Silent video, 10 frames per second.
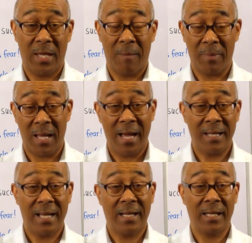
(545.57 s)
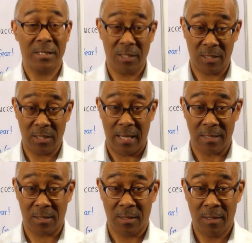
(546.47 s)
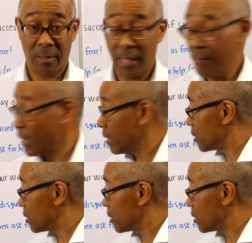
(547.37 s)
And behind that is success. Okay?